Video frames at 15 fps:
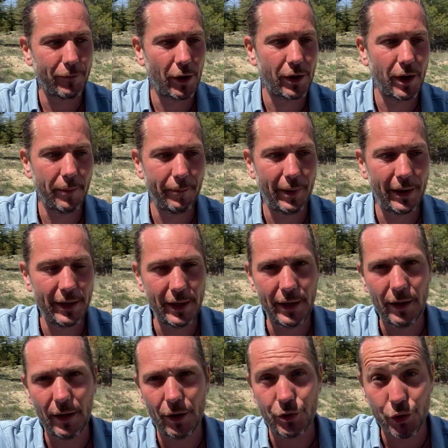
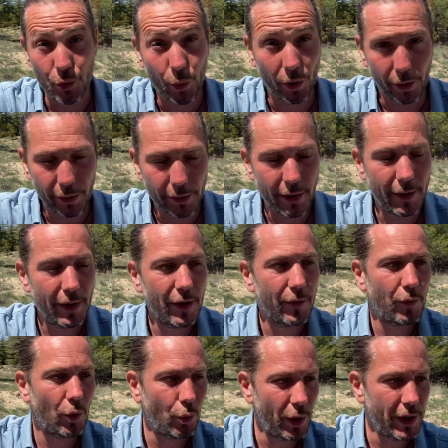company, New World,
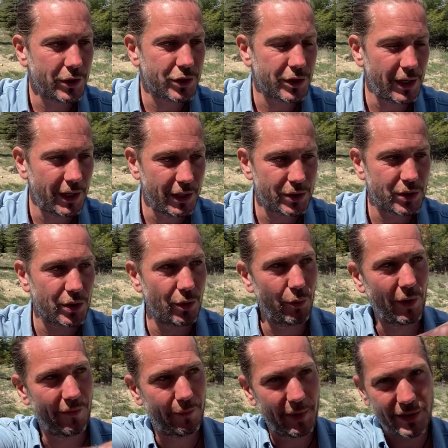for which is
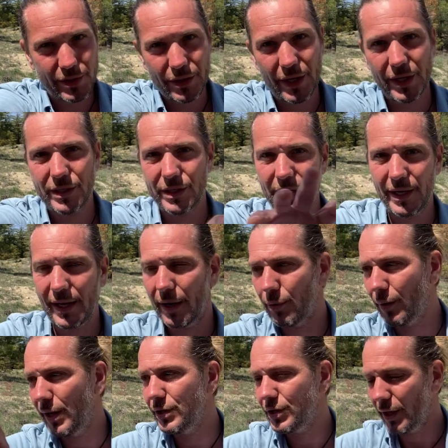with business, he can
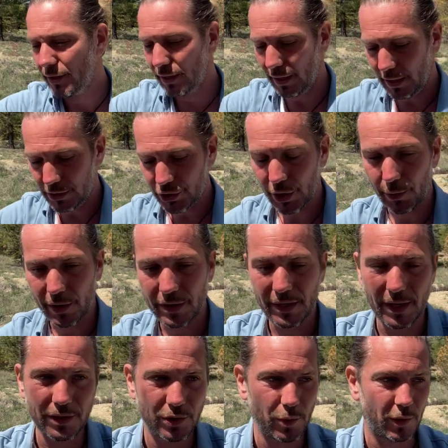reinject in charity
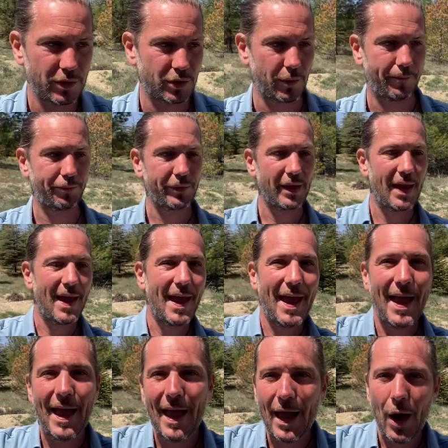and so on. So
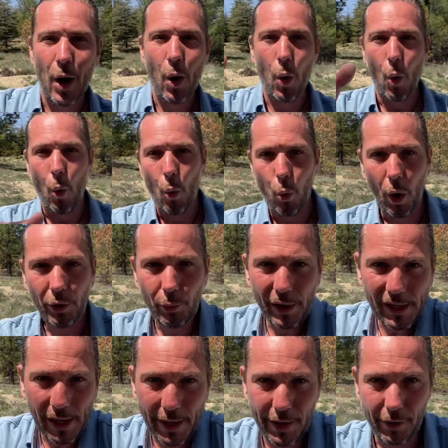1
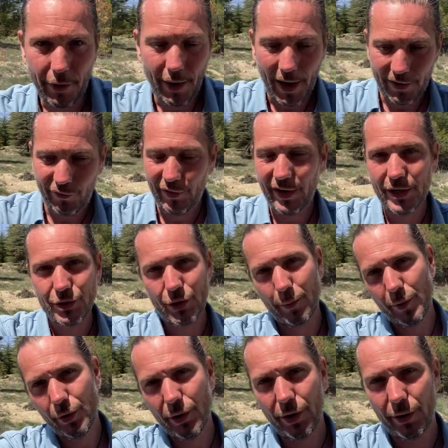week later, I finished the
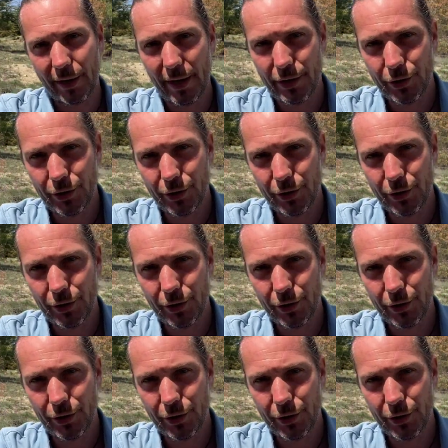book, okay,